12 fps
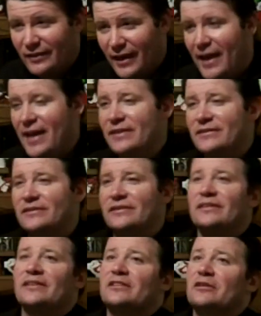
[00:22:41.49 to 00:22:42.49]
And
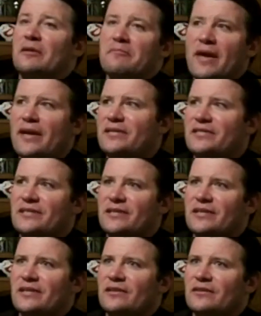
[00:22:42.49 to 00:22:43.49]
so he makes
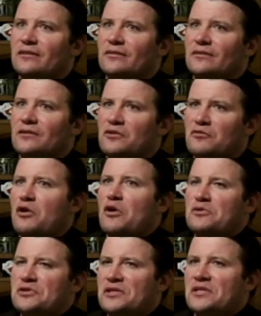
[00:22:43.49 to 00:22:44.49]

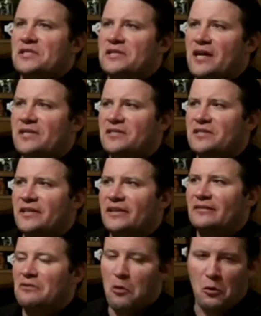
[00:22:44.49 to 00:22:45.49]
gross,
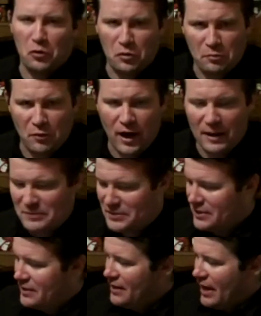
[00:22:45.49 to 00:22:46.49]
disgusting horror props.
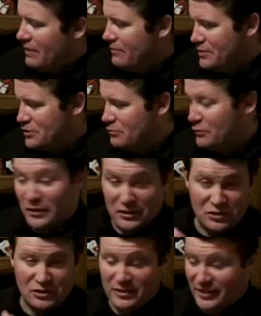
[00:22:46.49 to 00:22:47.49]
And this one
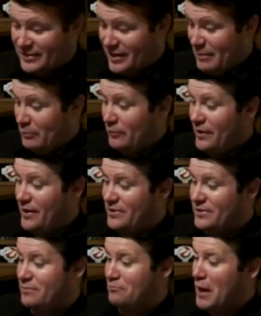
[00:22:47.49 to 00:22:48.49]
is just an example.
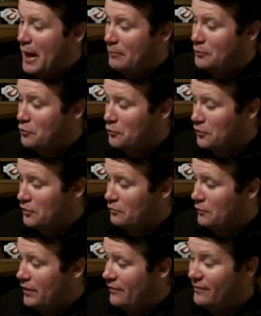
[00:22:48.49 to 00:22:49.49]
It's popcorn
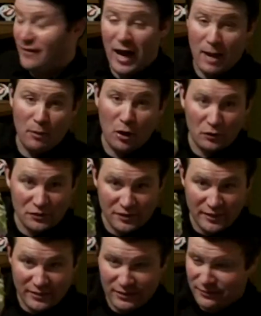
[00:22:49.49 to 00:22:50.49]
with eyeballs
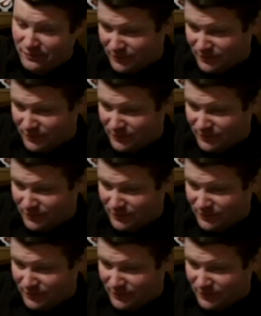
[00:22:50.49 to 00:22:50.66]
in it.